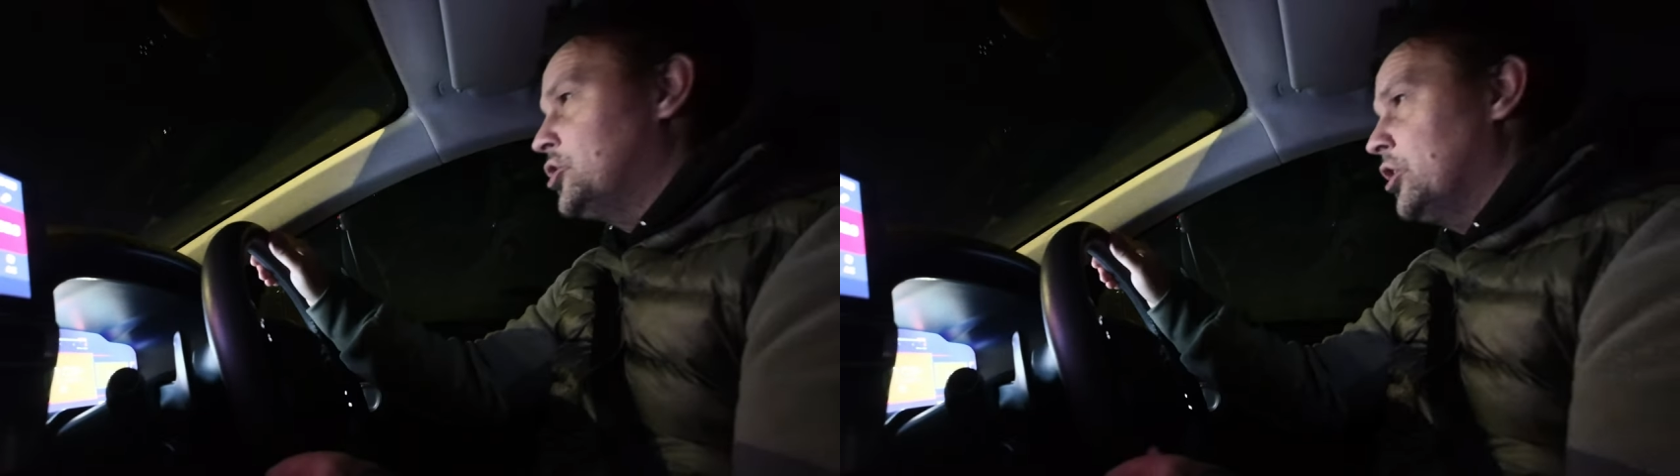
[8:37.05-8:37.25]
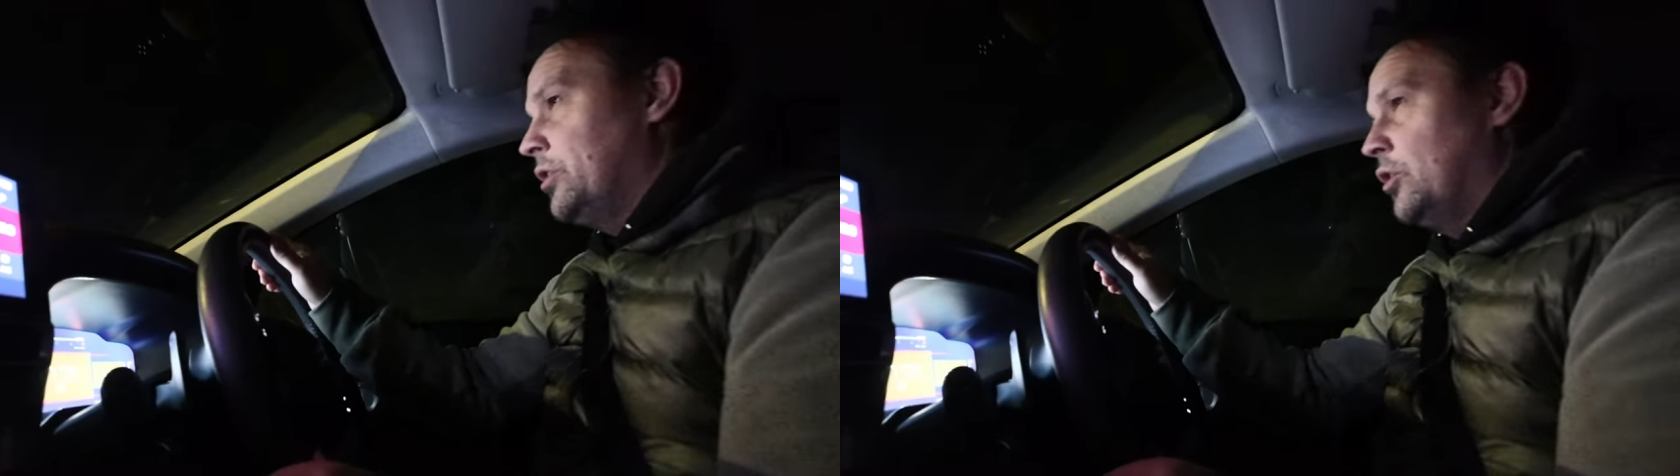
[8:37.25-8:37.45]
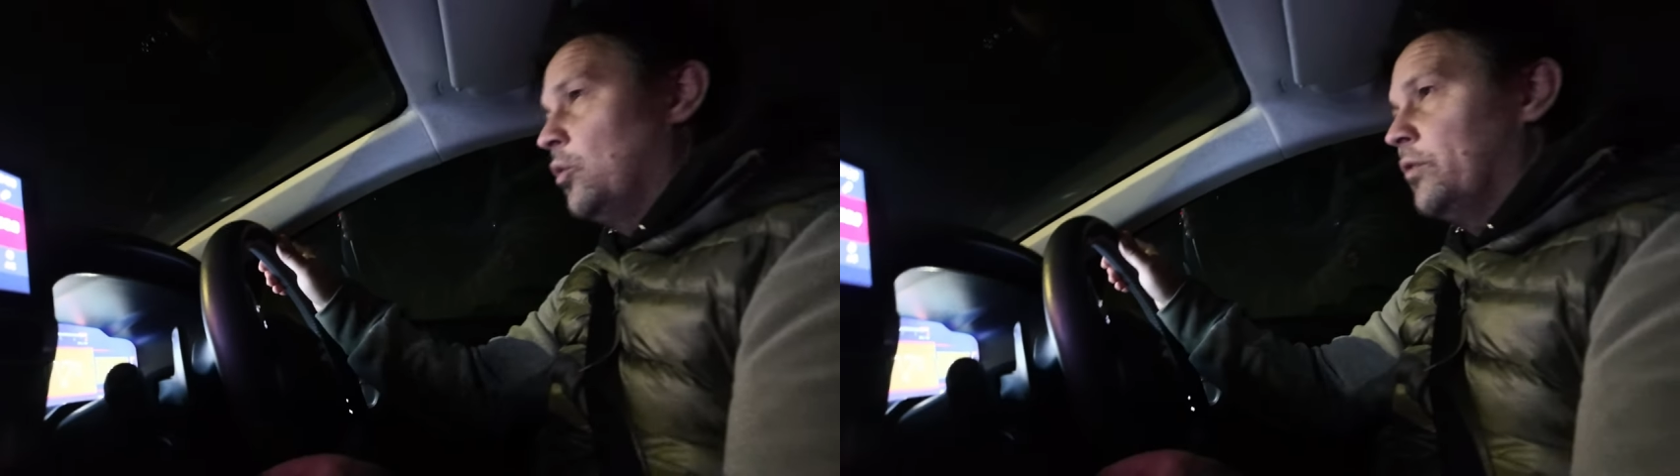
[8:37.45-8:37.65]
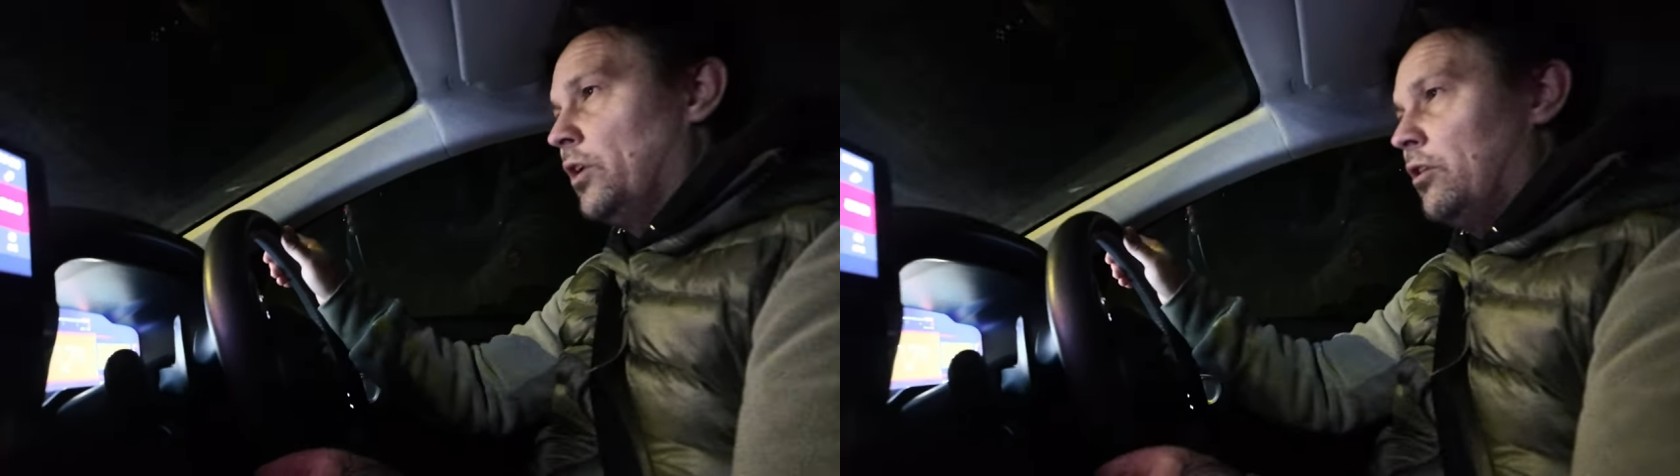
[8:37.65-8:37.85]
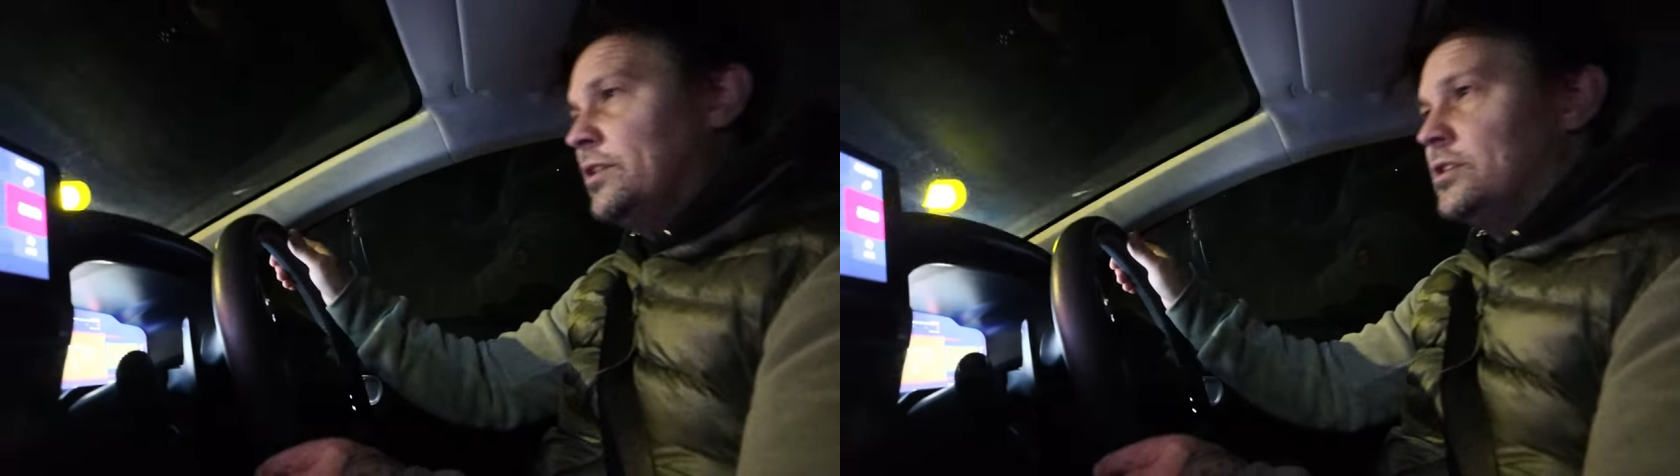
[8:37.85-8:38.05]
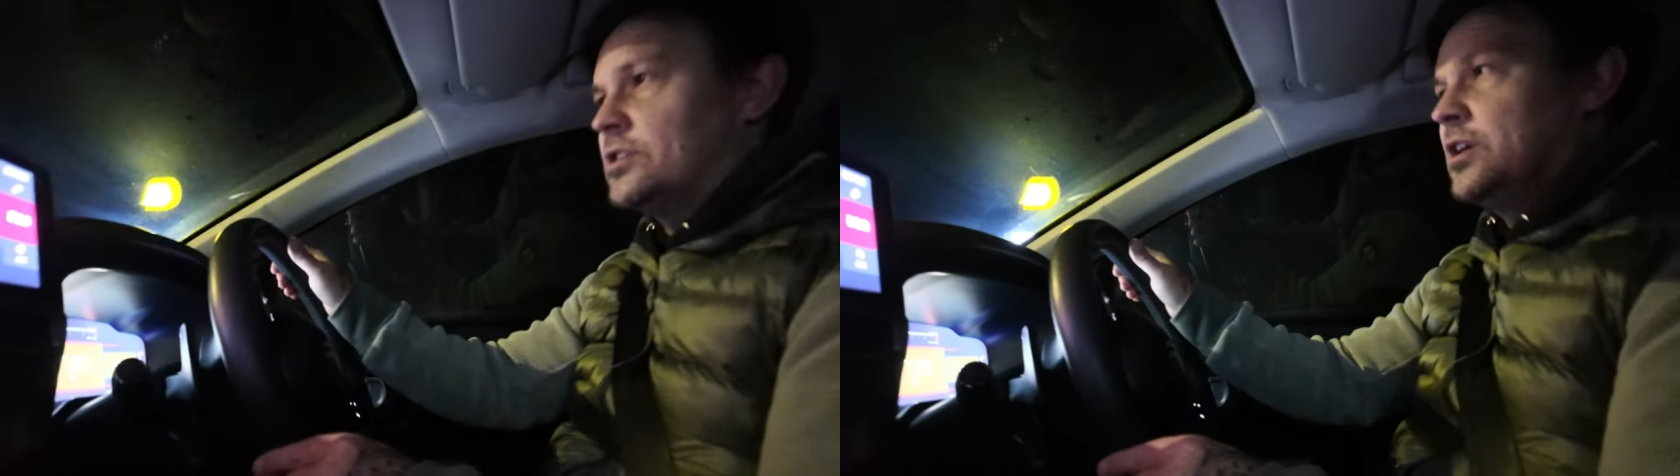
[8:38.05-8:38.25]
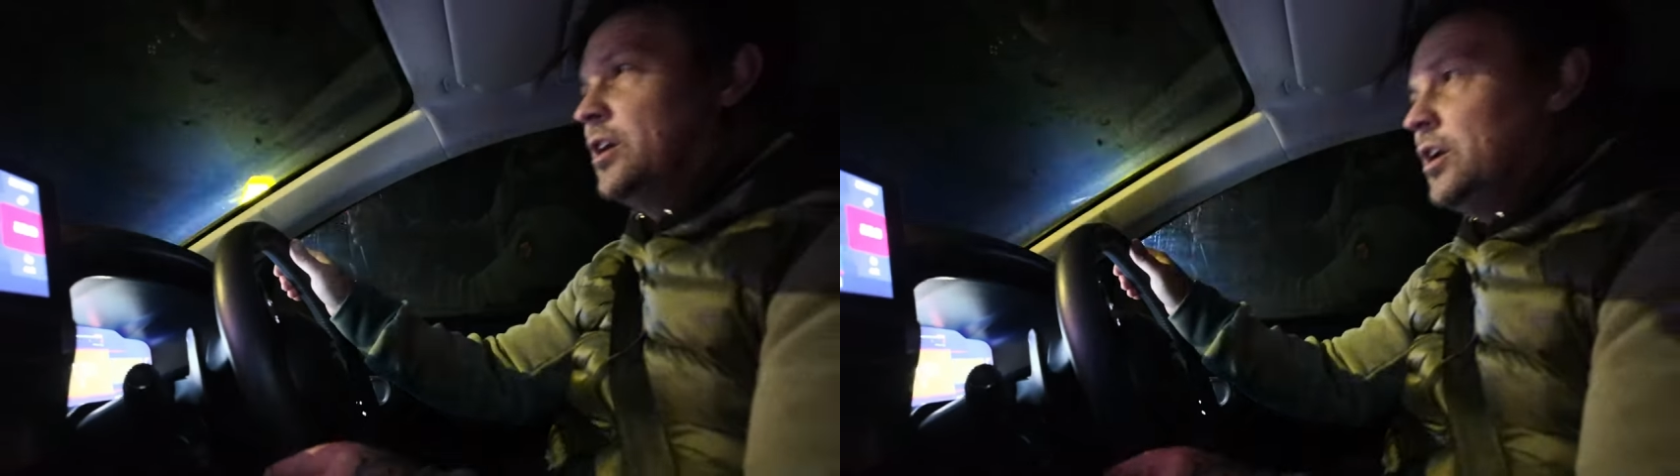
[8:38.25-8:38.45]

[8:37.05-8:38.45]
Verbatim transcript: shooting the Northern Lights,